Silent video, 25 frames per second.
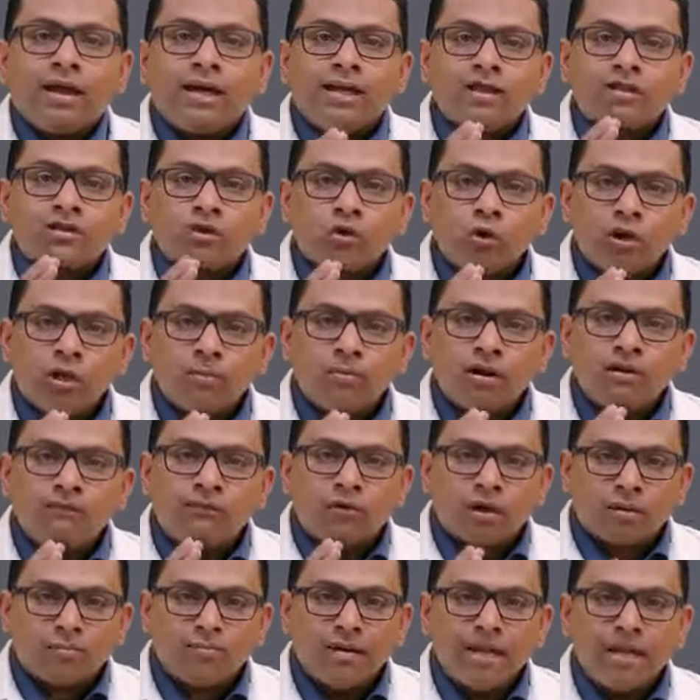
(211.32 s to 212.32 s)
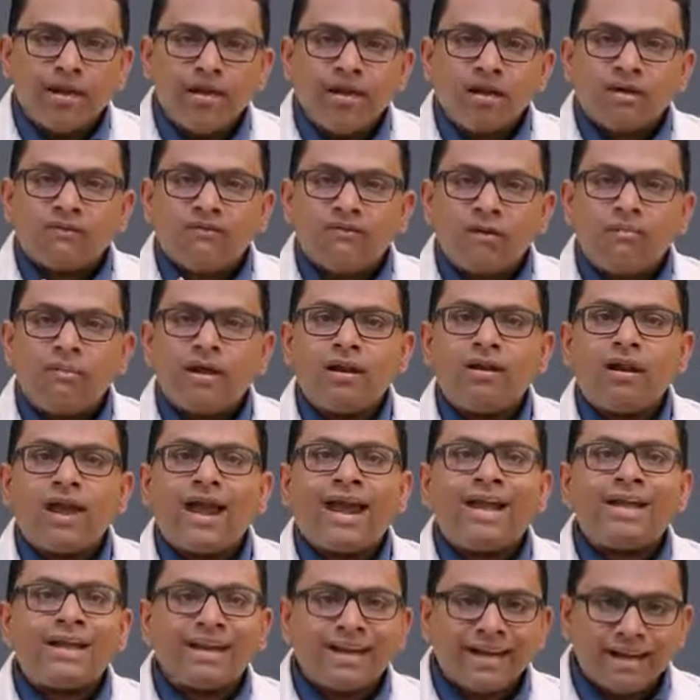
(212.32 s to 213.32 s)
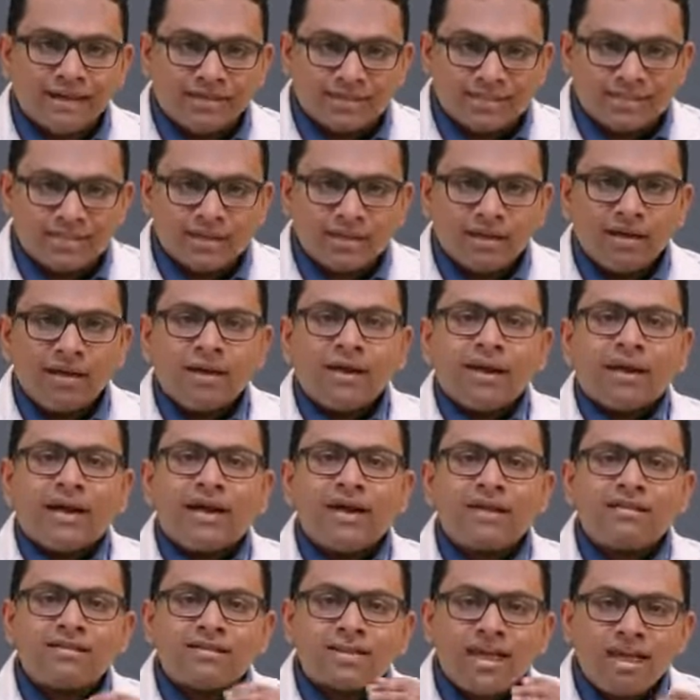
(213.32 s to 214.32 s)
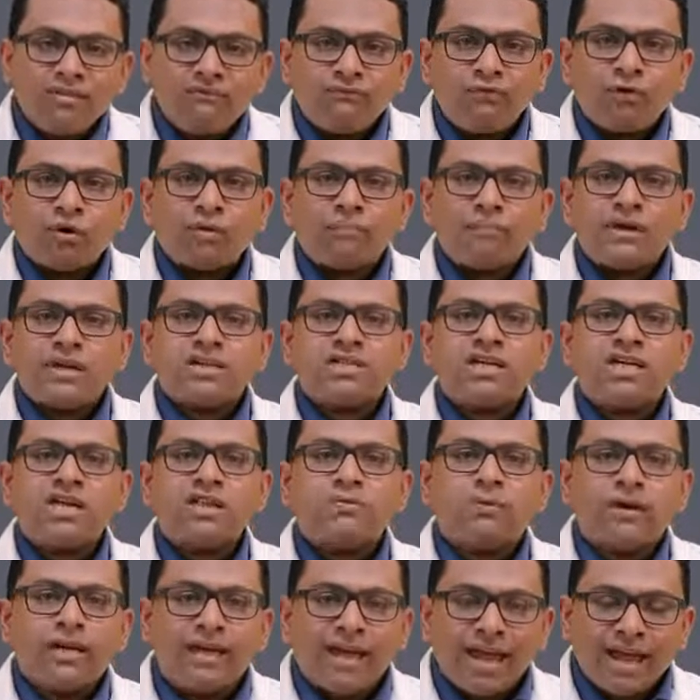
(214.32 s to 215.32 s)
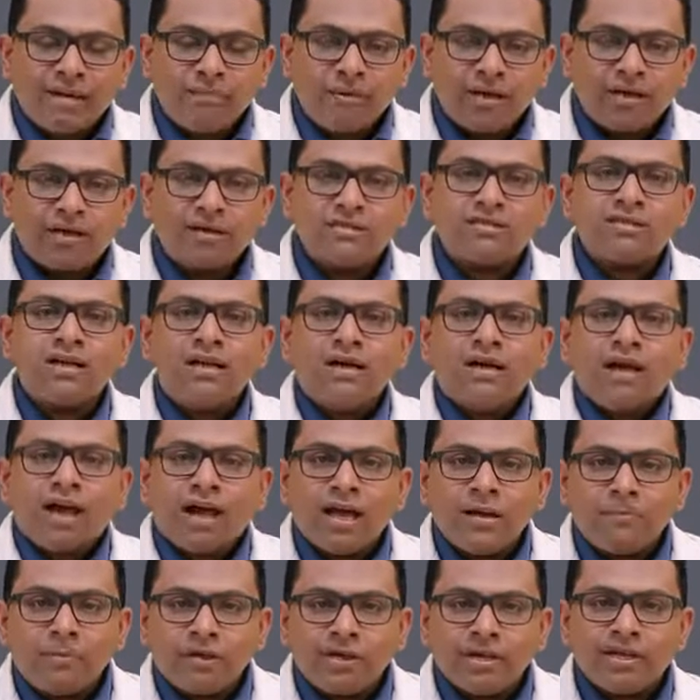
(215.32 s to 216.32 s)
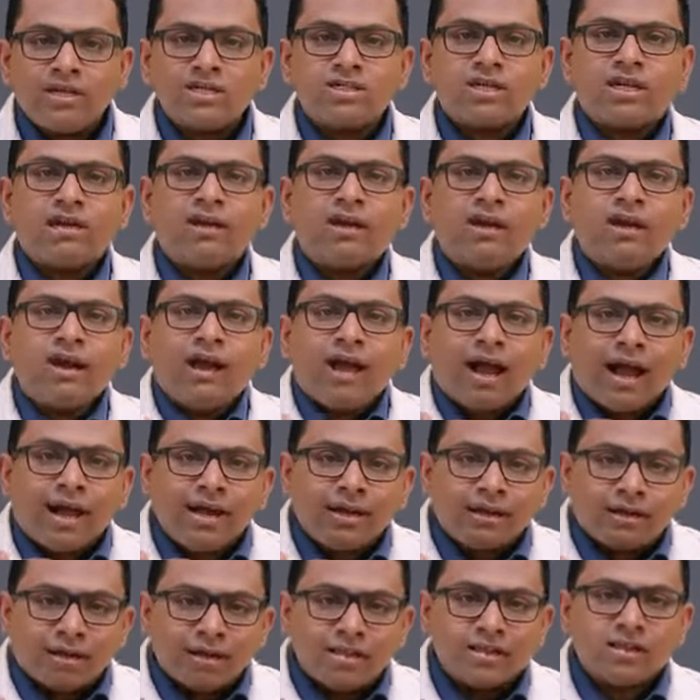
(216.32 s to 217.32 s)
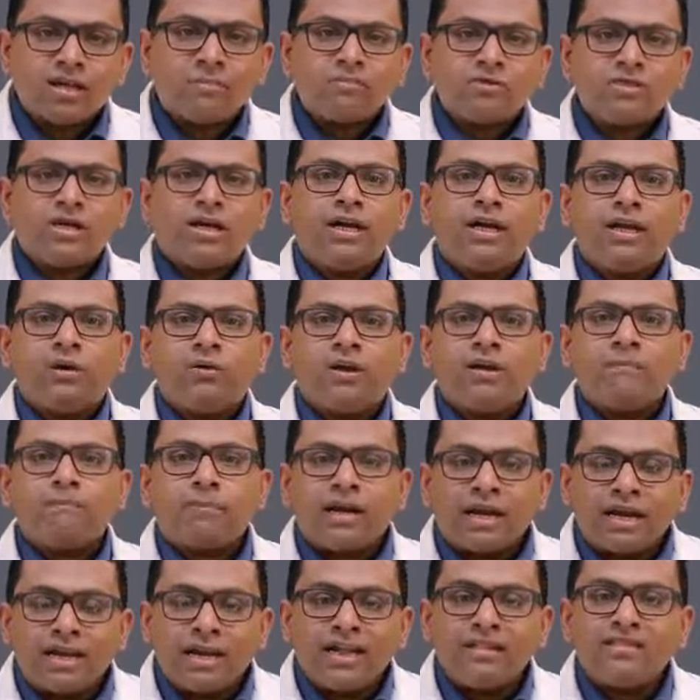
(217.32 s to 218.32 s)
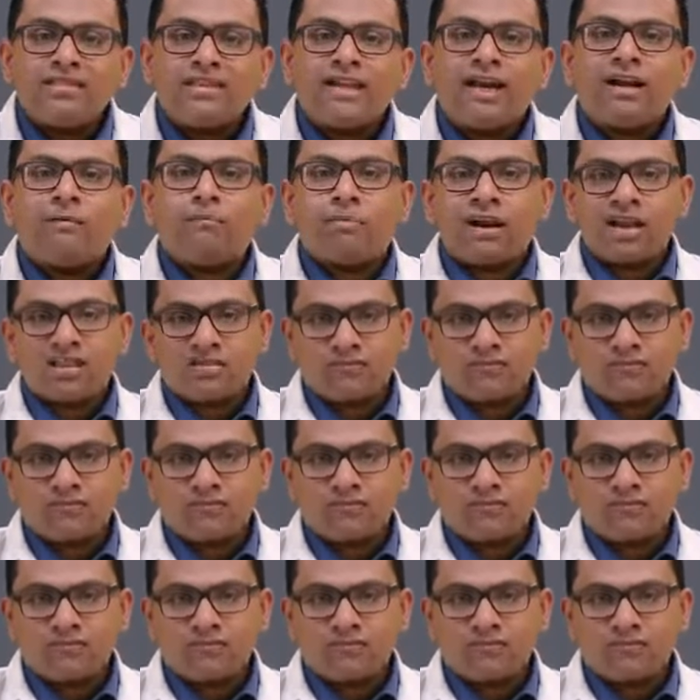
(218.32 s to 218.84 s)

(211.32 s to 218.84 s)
It is suitable for men, women and kids. It is safe for patients with diabetes, hypertension and consumption during pregnancy and